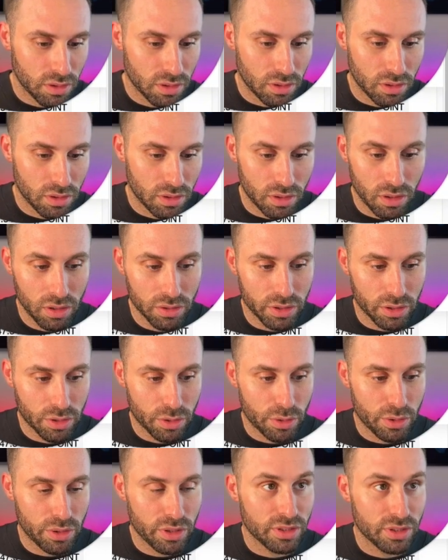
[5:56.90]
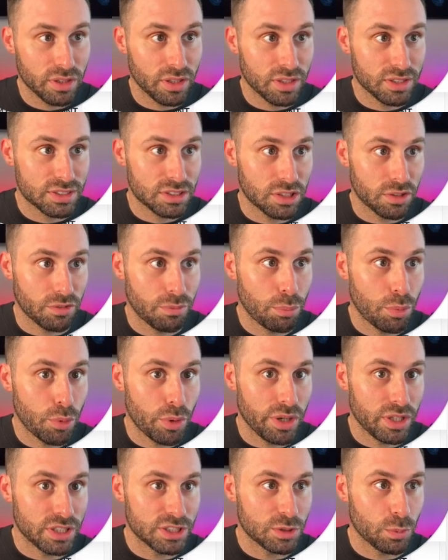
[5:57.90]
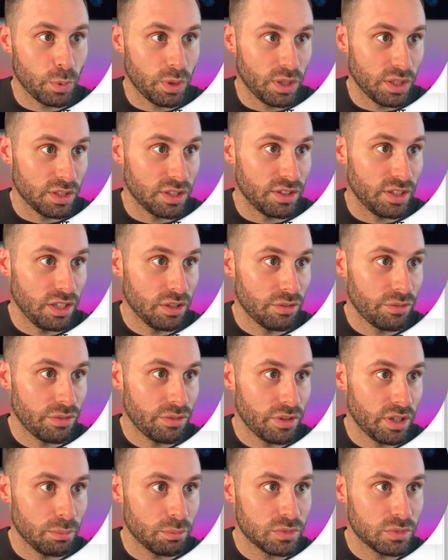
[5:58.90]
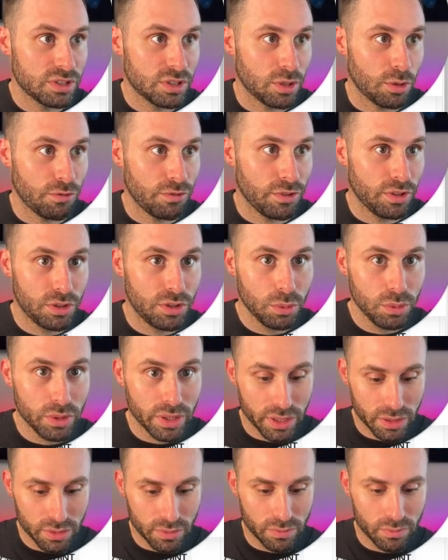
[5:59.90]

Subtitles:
on the current lists of points within the data frame. So if we do that,